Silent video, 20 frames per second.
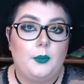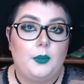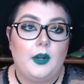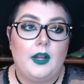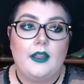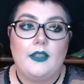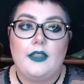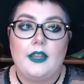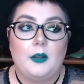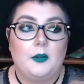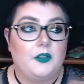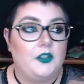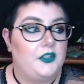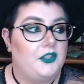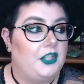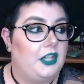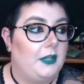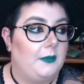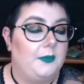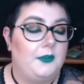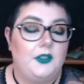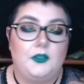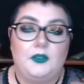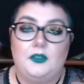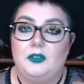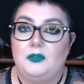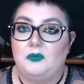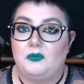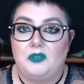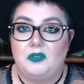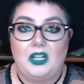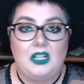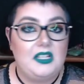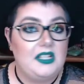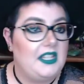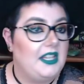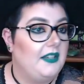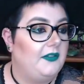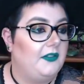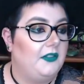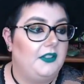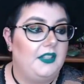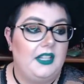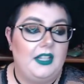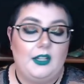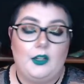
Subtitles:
but they were shipped relatively